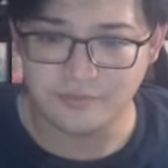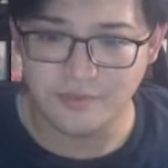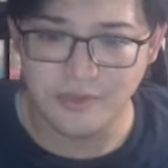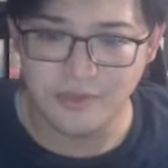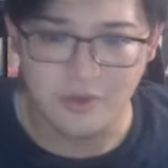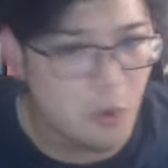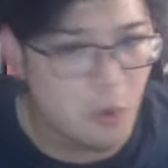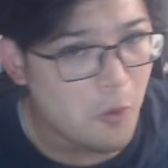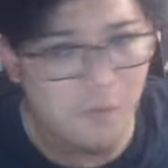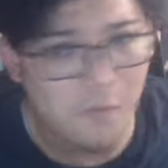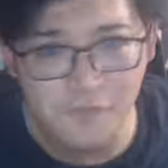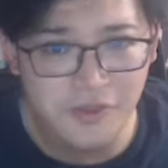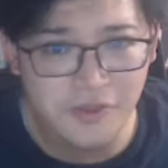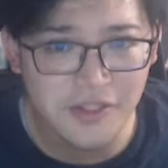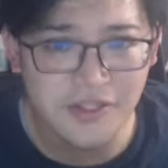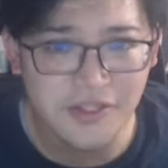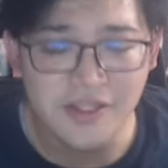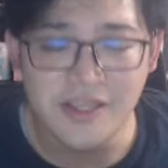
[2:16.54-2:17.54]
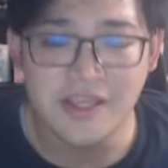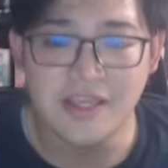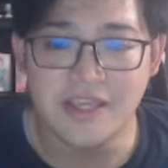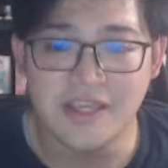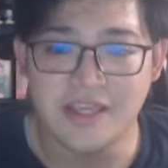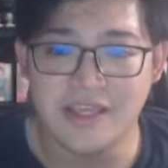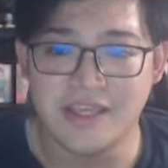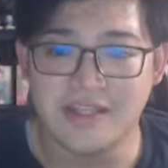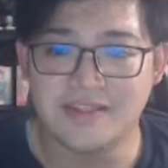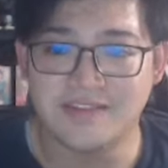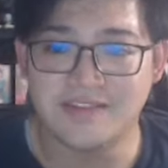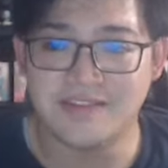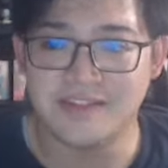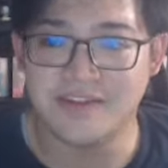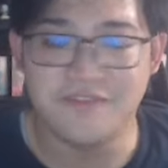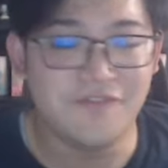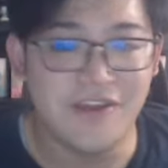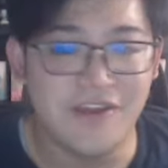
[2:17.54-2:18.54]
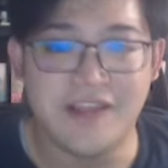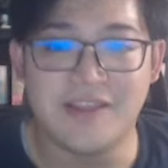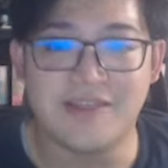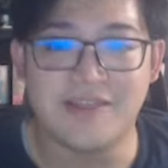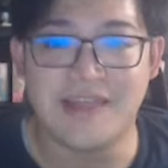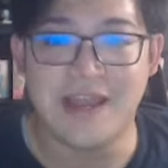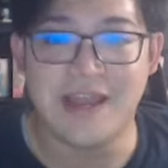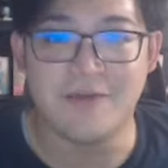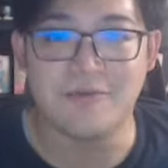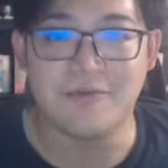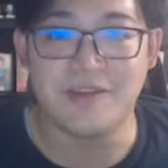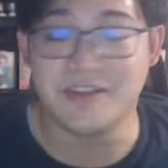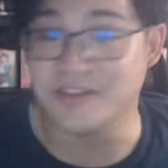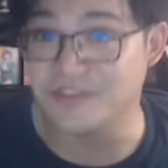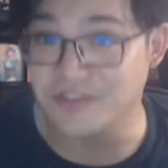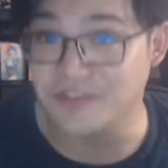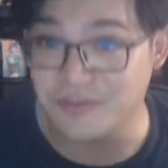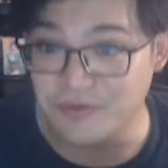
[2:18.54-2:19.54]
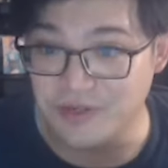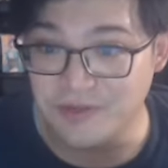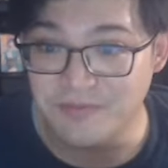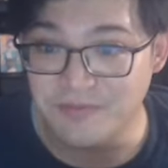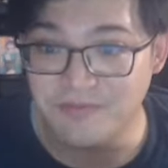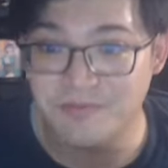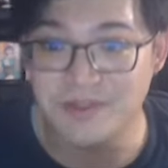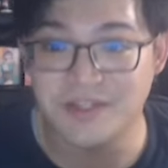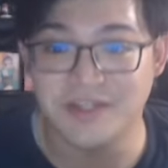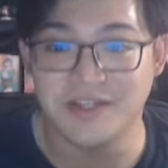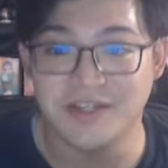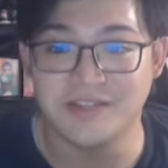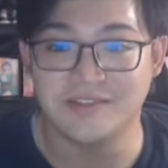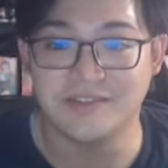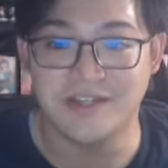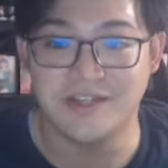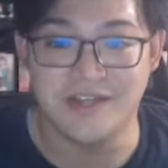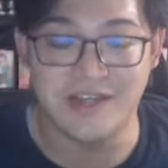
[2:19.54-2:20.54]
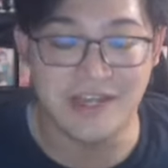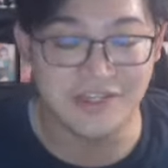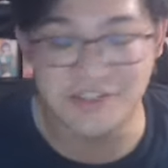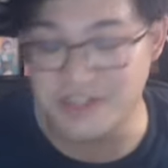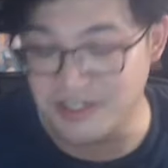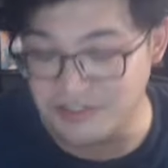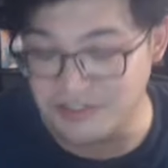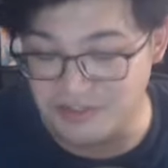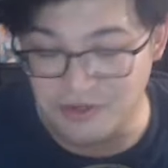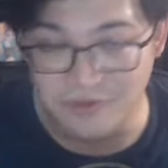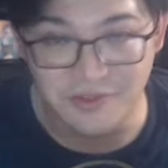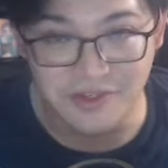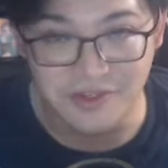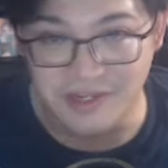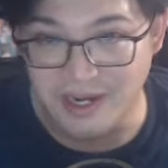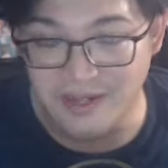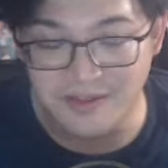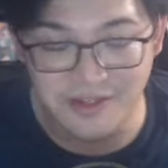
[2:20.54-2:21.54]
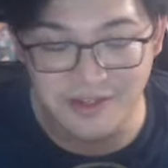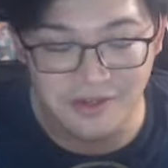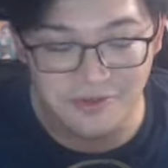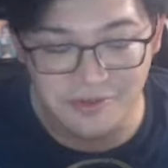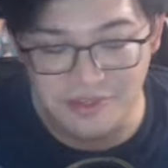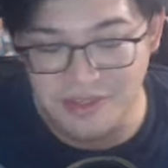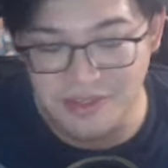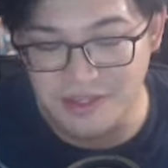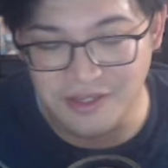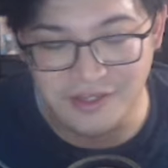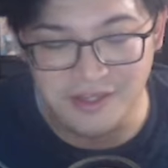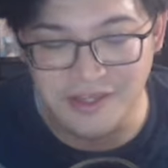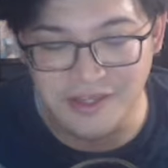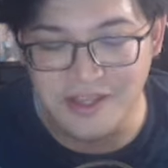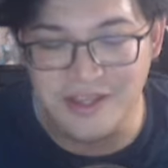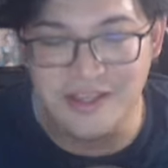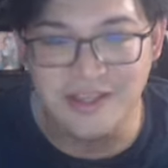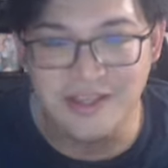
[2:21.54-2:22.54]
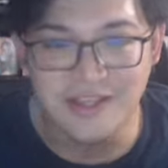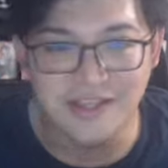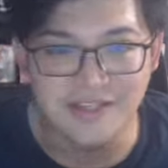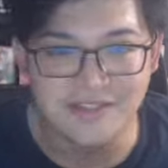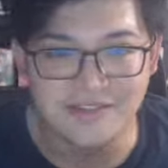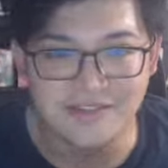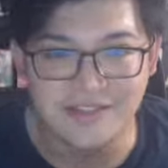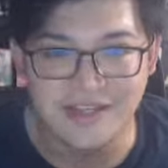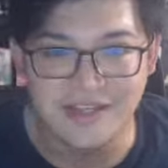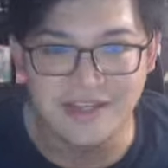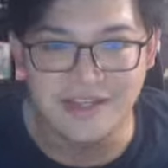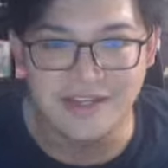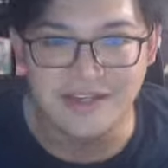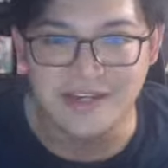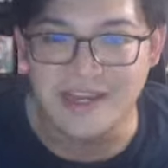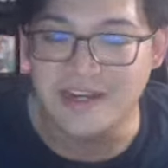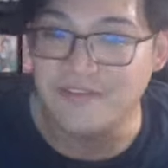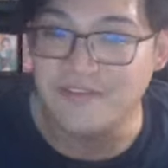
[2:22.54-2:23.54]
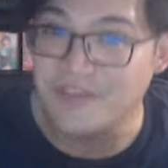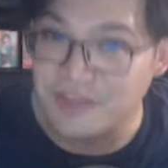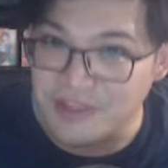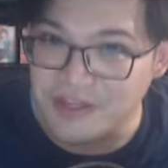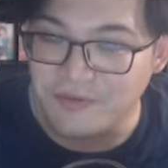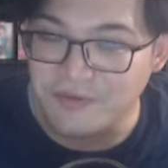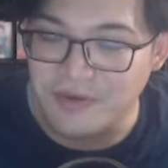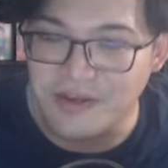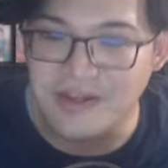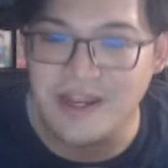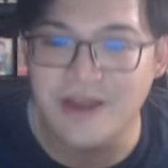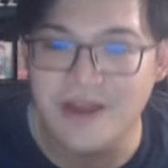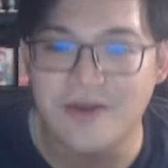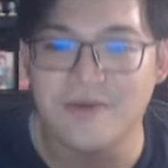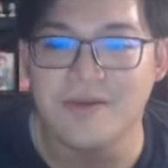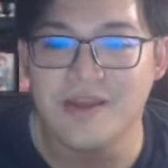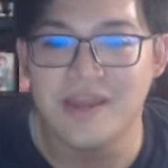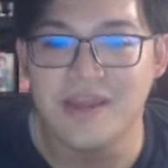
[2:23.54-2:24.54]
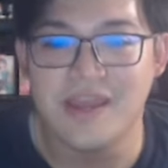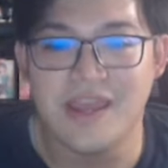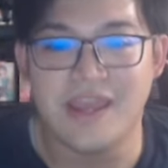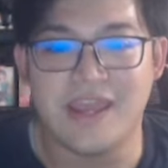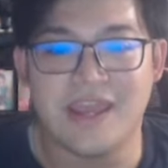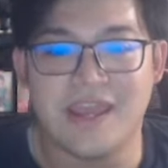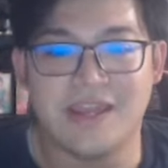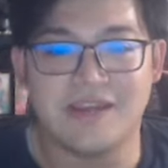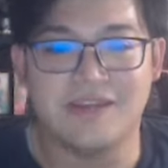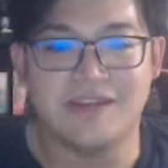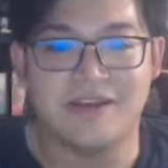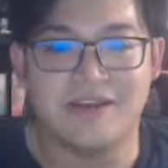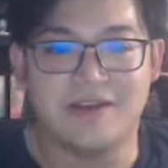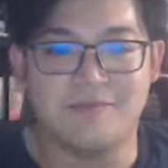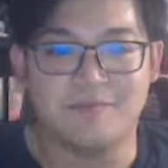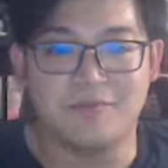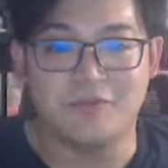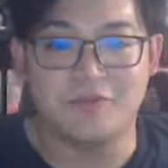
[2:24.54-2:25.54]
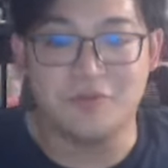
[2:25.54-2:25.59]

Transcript: hopefully it's an event that we can stream because, uh, as you guys know, the guideline thing is uh, kind of a thing right now. And um,